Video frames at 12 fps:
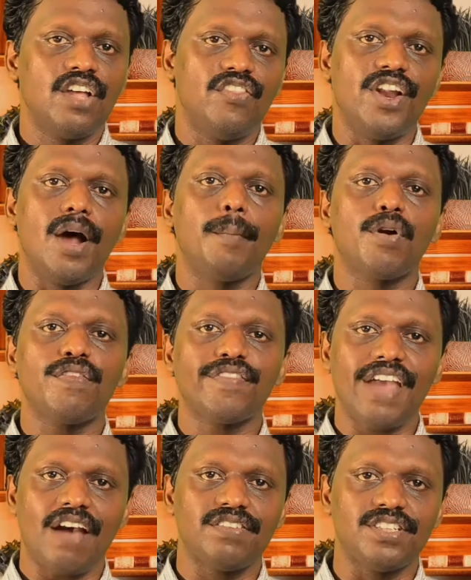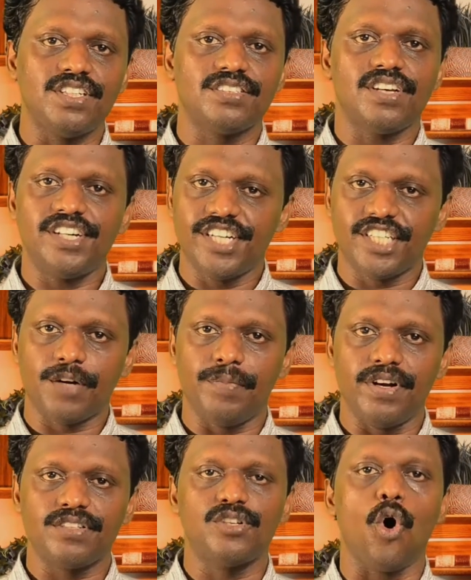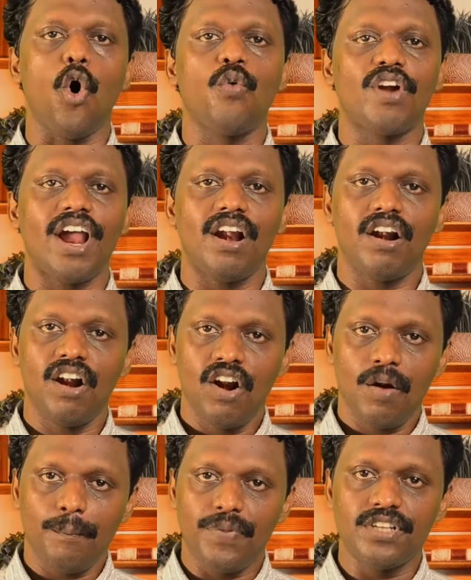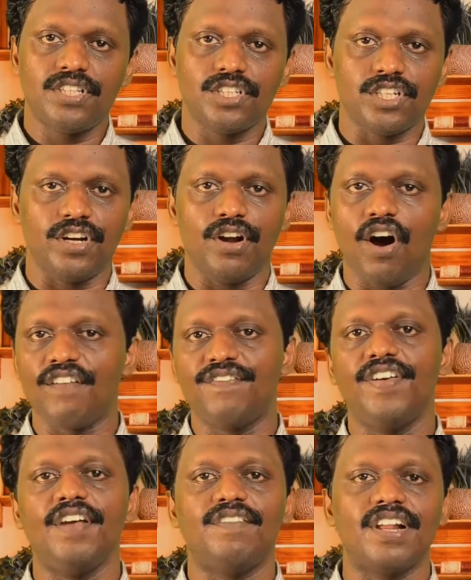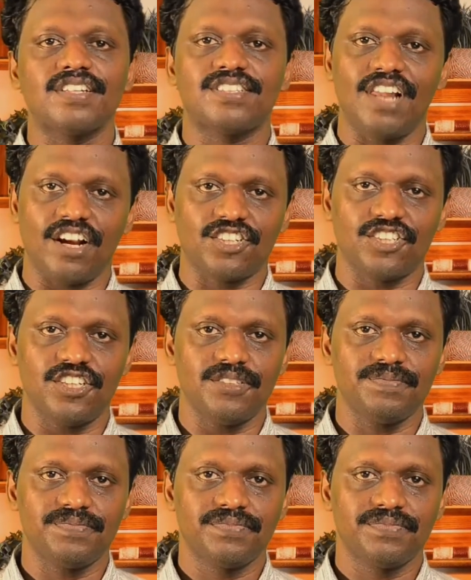The number of cavities determines the overall precision of wavelength selection.